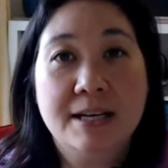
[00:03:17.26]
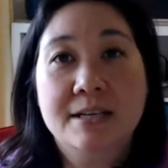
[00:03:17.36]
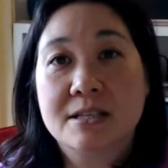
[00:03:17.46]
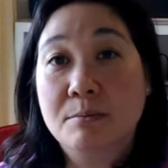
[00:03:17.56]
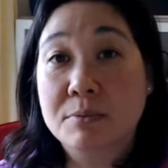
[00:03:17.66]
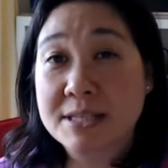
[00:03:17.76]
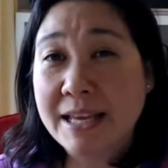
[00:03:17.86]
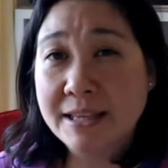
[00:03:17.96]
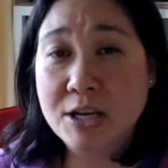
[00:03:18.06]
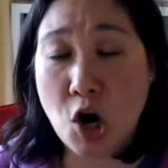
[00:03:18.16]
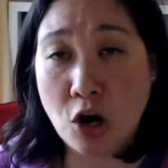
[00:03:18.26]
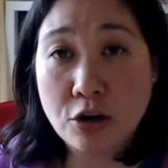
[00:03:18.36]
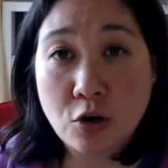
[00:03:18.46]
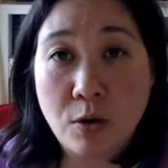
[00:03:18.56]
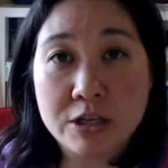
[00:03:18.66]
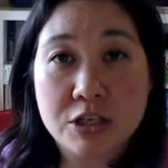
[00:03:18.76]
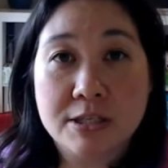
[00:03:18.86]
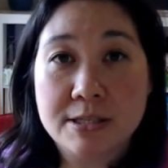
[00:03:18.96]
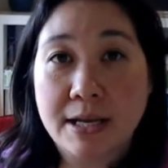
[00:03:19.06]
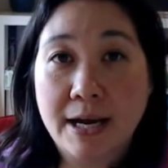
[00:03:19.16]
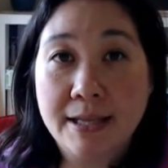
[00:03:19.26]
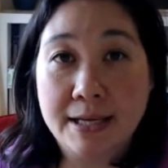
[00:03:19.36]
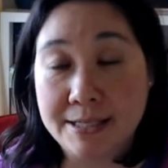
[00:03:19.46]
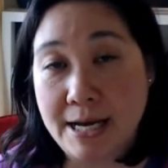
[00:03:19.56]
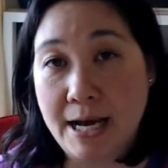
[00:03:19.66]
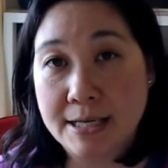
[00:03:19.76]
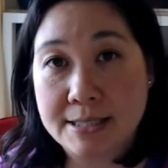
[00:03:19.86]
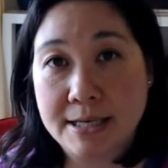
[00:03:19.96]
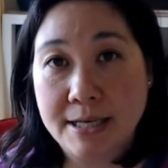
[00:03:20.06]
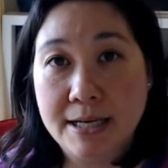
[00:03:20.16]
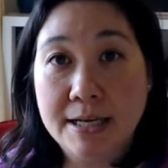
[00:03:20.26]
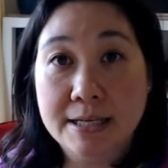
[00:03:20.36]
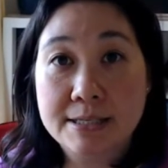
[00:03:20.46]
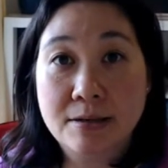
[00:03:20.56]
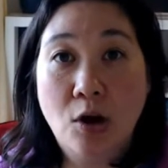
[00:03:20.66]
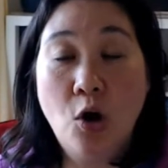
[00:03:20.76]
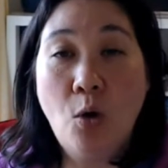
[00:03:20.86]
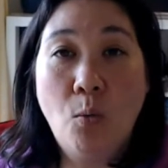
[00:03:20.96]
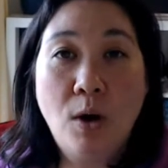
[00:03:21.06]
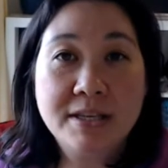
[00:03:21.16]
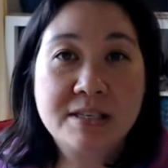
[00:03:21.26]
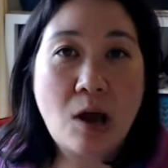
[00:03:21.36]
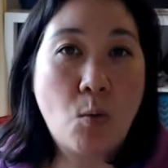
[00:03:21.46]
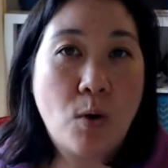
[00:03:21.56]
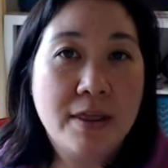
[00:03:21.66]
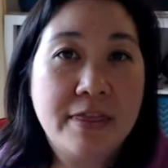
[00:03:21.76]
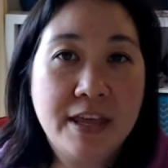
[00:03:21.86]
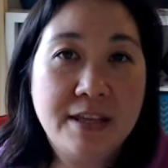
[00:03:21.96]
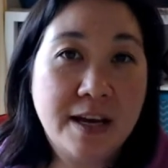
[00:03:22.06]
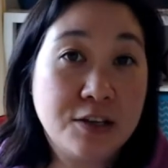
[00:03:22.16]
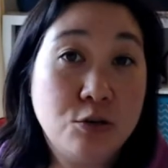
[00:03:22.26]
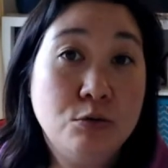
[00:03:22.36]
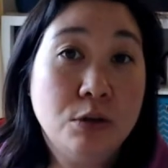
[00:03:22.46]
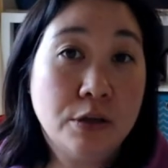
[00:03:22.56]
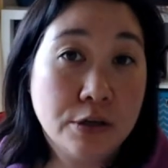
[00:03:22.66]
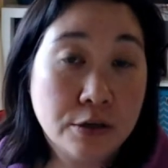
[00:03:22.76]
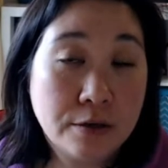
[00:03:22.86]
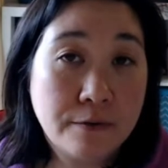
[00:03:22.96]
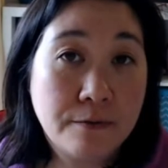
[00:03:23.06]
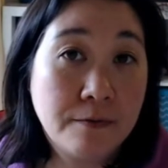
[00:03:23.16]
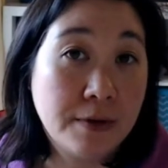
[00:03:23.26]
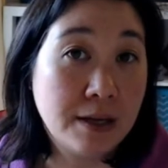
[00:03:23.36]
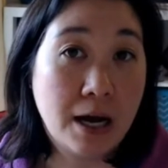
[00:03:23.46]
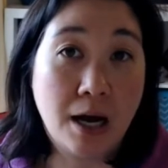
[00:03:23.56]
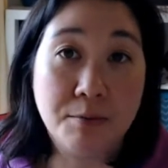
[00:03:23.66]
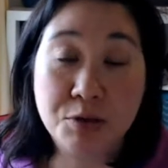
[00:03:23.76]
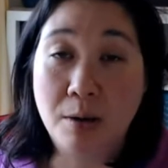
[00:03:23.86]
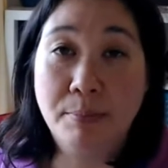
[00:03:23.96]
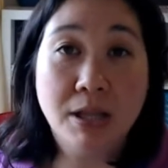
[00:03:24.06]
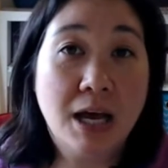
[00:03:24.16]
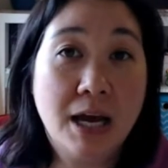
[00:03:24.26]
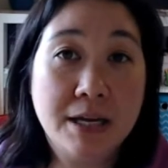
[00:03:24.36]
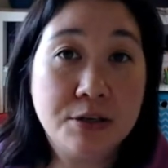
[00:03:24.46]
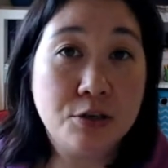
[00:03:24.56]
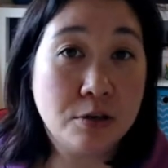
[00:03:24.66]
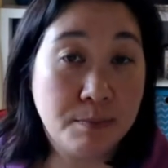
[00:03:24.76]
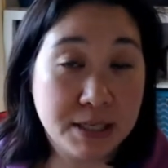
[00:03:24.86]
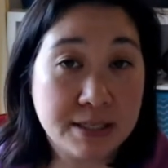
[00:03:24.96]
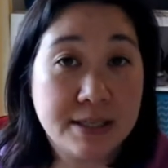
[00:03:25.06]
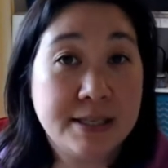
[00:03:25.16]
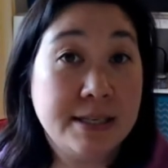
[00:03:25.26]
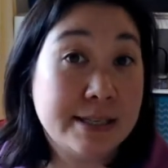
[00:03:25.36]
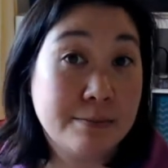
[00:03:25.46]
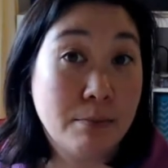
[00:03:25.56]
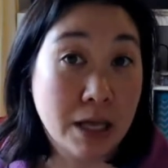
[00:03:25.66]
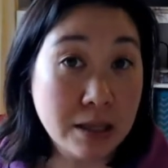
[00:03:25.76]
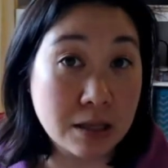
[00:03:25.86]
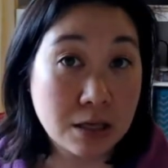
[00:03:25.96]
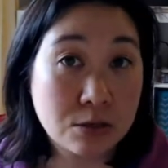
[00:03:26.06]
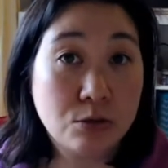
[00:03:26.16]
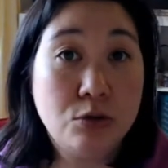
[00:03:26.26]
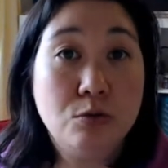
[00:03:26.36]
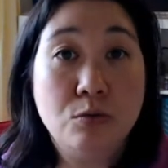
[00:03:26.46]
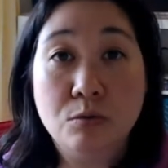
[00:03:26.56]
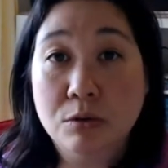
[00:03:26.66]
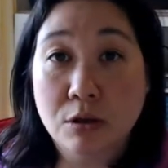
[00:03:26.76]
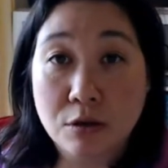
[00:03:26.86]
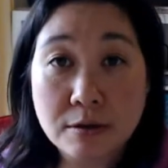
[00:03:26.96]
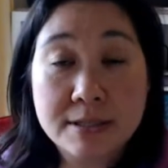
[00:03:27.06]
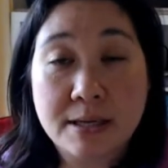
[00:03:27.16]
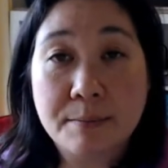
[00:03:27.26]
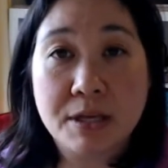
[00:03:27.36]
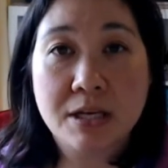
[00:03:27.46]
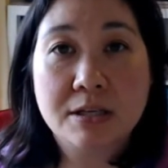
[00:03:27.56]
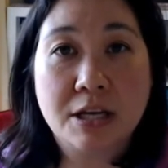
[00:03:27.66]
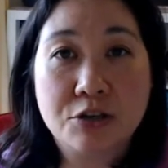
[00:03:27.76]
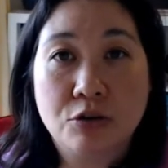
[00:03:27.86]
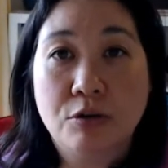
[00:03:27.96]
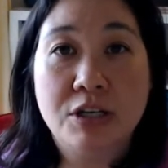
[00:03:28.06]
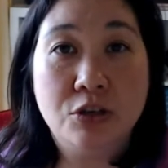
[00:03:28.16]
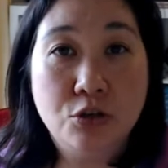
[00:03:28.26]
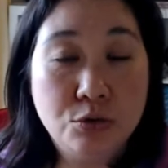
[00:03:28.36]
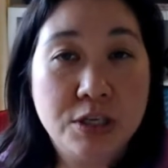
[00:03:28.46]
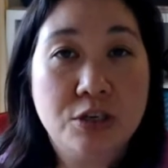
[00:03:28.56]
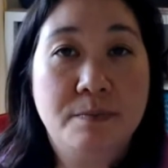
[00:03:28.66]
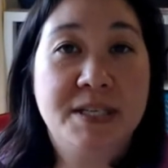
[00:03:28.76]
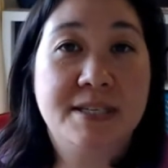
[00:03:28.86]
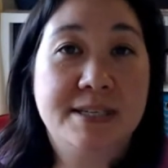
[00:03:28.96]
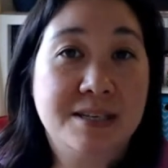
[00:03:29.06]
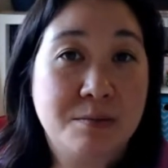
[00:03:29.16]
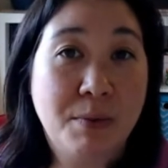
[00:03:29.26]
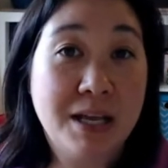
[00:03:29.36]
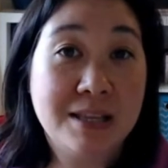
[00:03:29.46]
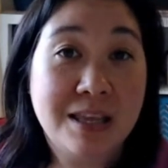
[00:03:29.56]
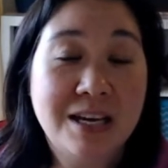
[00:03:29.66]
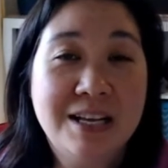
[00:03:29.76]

Some slightly harder questions that I like to ask is, what's one thing that you learned to apply to your business this month? So you learn something that you're going to use in your business this month.